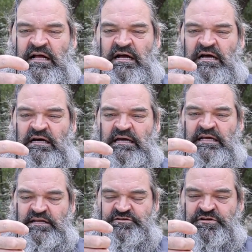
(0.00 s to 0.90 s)

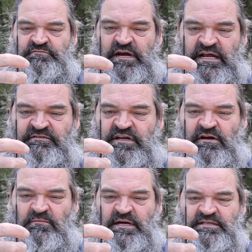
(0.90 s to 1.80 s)
and it's tuned right, I've done
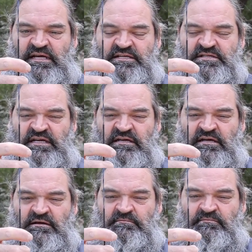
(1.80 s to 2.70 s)
all my testing.
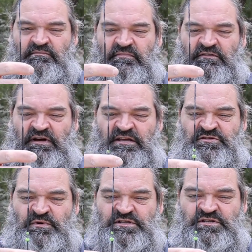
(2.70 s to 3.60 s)
If I
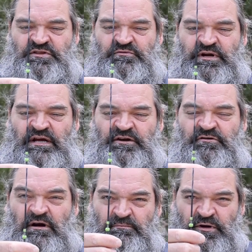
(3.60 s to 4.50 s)
switch to 3
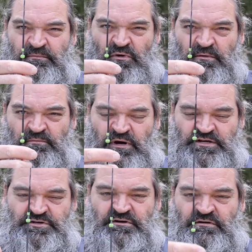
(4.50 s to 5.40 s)
under, I'm putting more
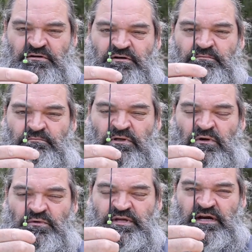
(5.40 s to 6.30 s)
pressure
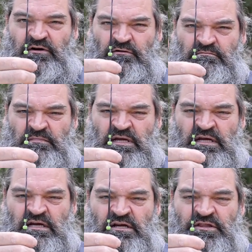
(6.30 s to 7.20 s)
below the arrow.
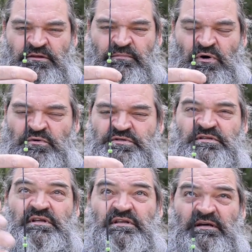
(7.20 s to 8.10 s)
The
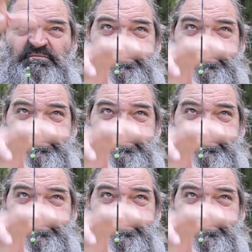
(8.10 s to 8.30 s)
limbs